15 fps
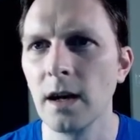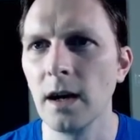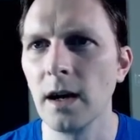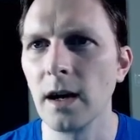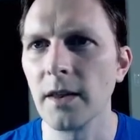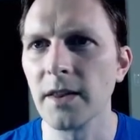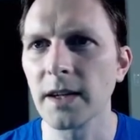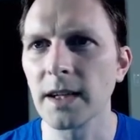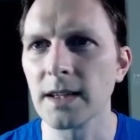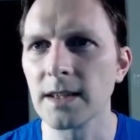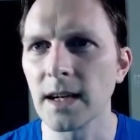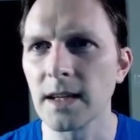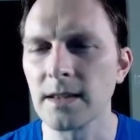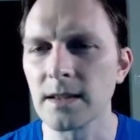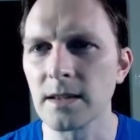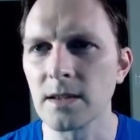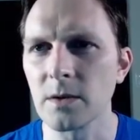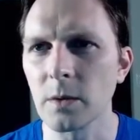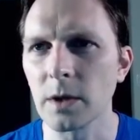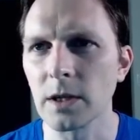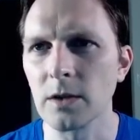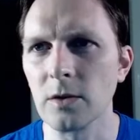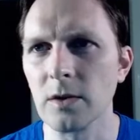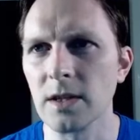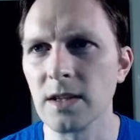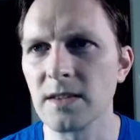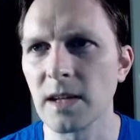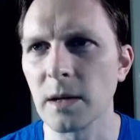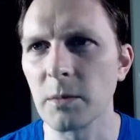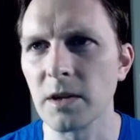that contains it, so we can do this
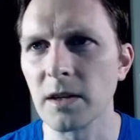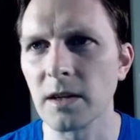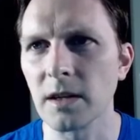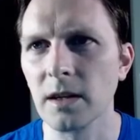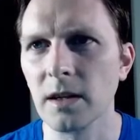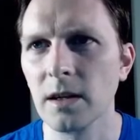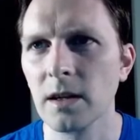type of thing.